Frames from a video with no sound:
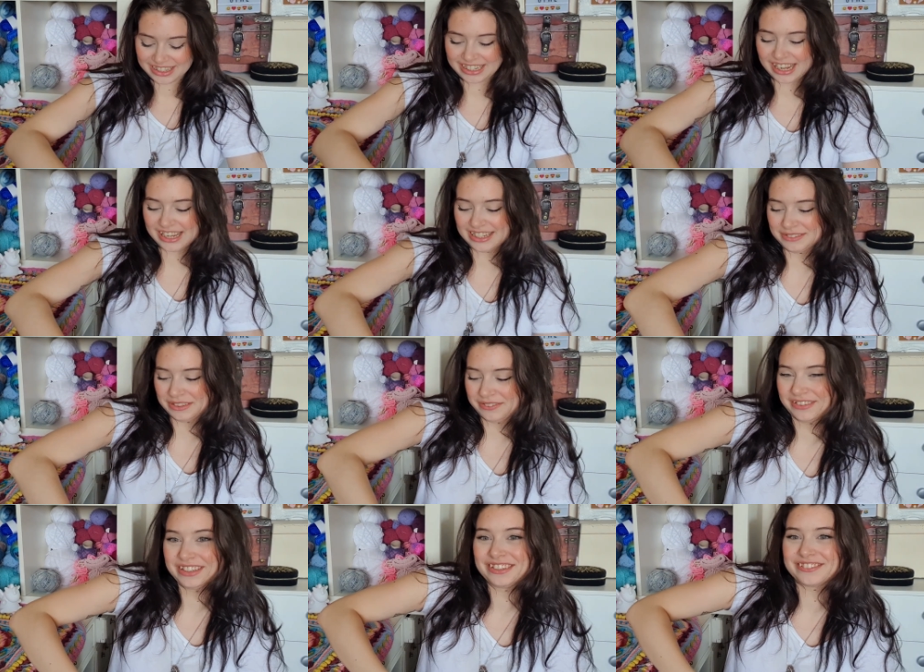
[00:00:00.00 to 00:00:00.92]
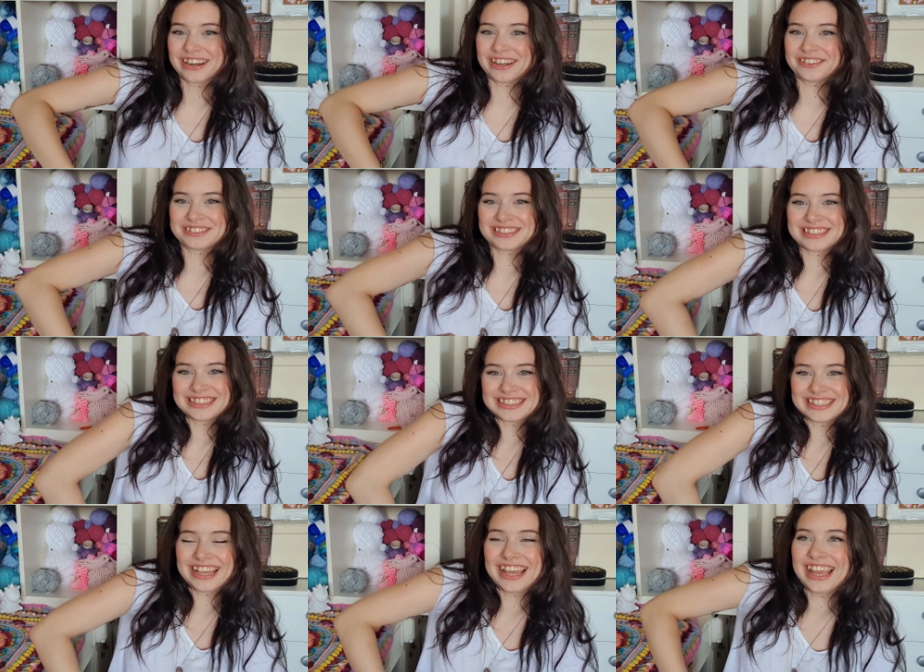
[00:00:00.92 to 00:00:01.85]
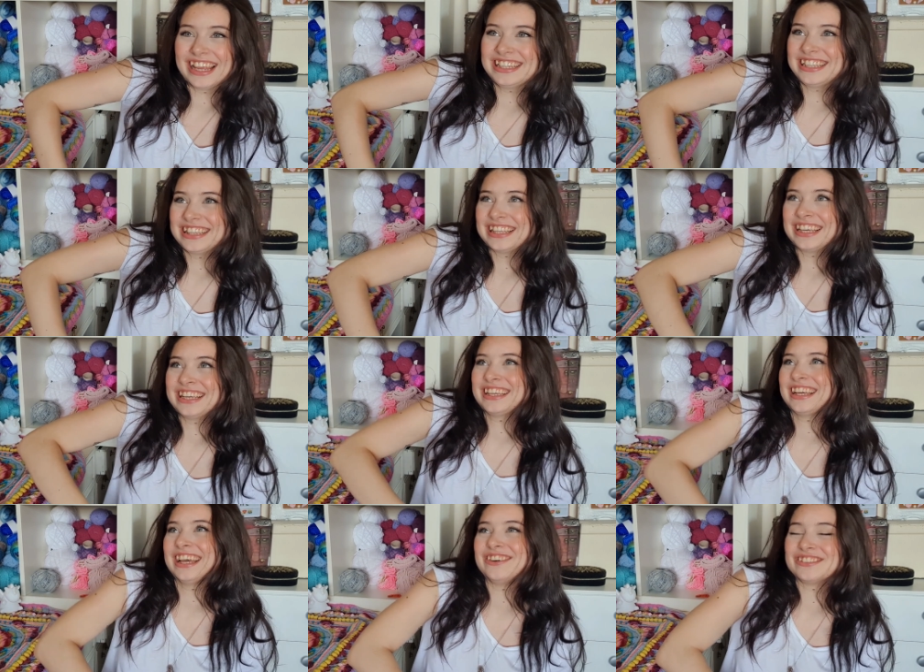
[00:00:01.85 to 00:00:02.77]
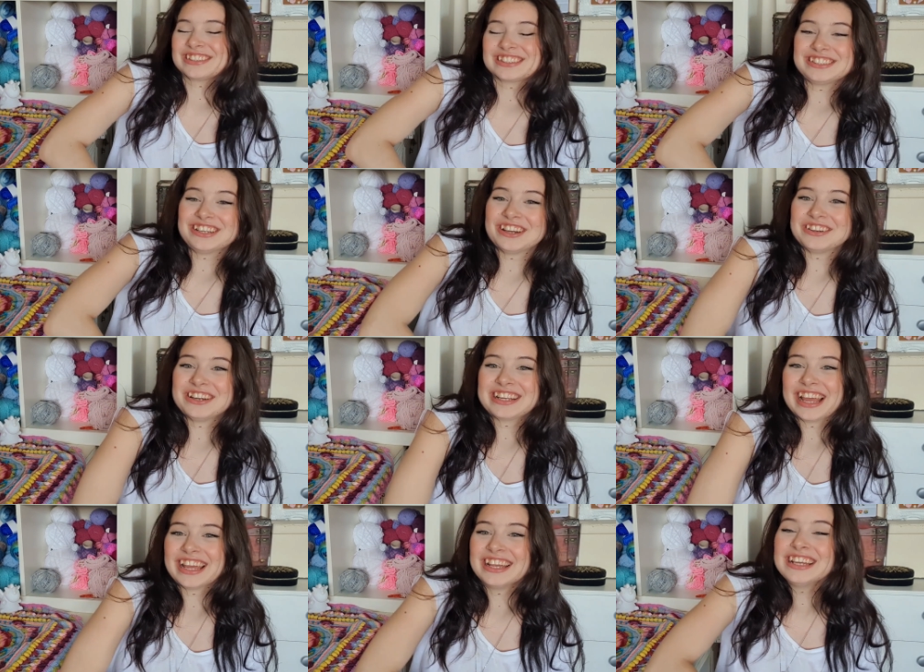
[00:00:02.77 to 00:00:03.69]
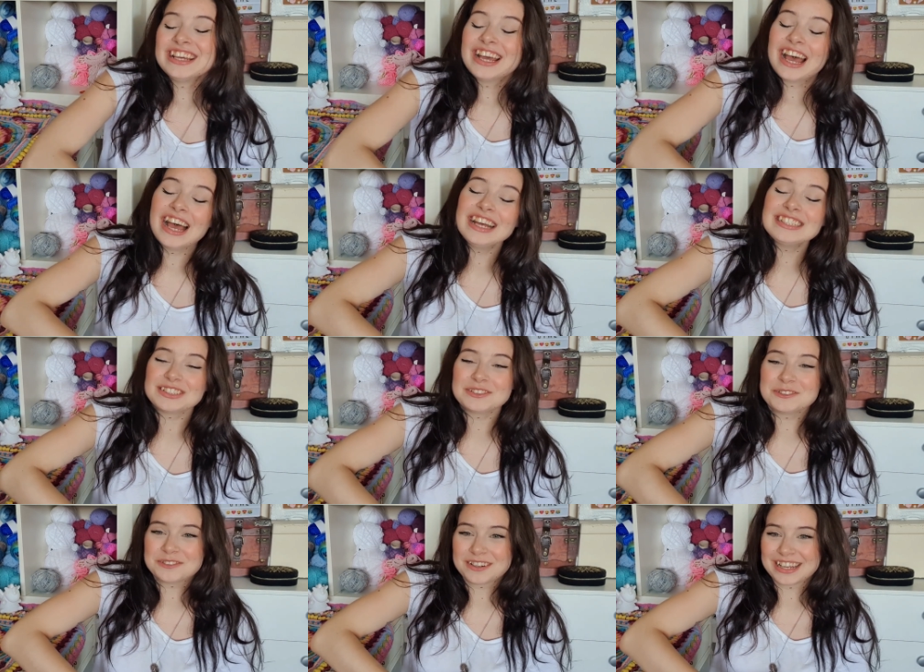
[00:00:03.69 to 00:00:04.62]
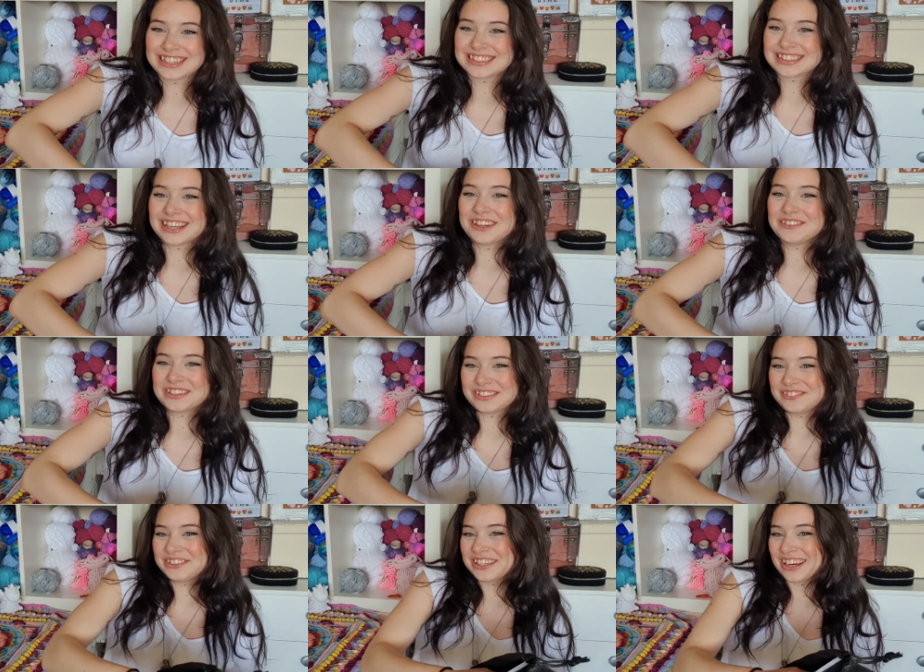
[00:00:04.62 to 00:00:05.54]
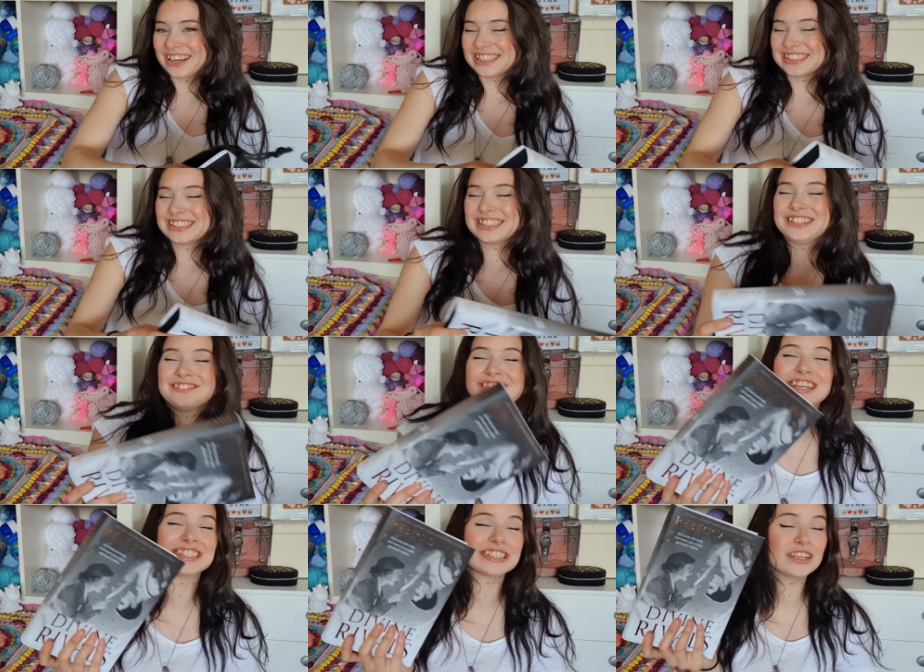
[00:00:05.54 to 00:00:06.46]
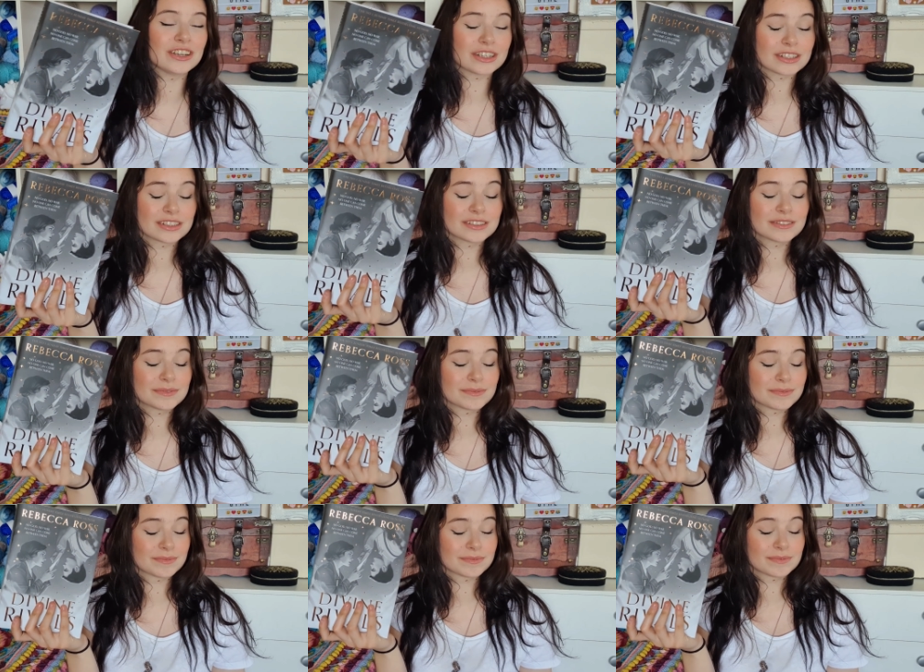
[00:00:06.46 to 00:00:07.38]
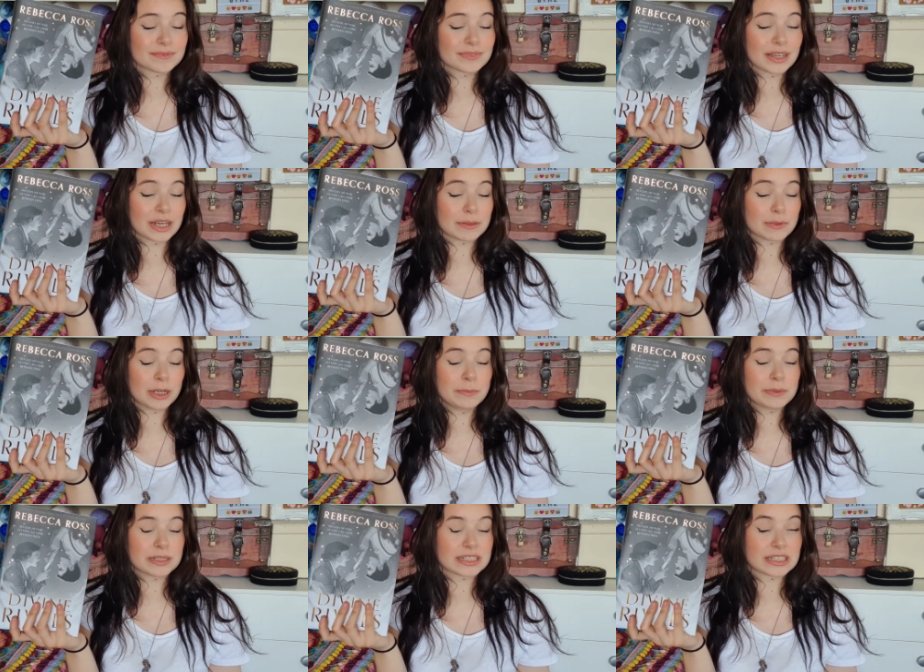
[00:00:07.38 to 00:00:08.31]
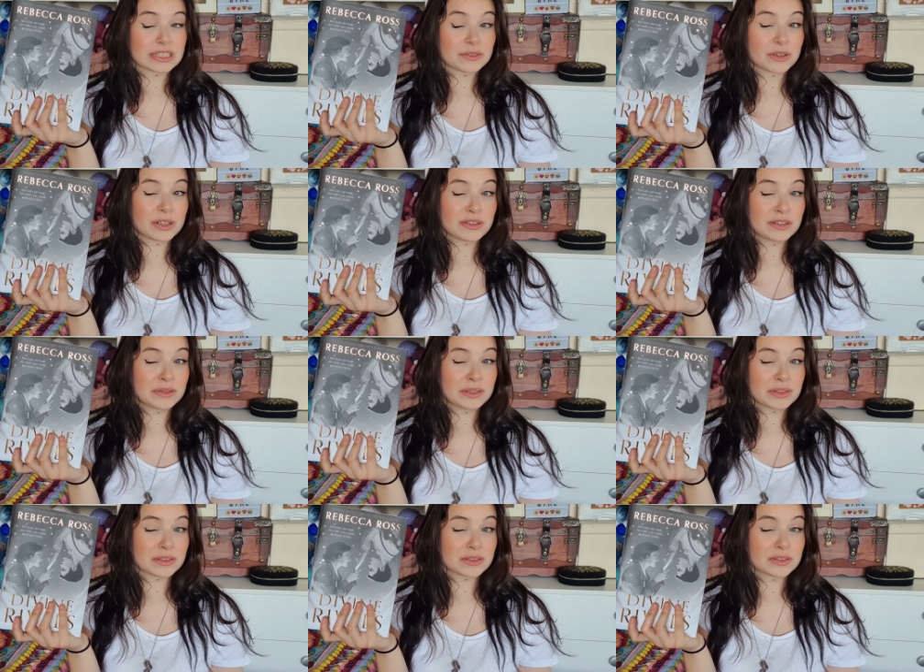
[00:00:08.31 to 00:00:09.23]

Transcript: okay, let me feel around. Is there anything else? No, okay. As always, I will give you guys the first look. And I'm hoping this is the right way around.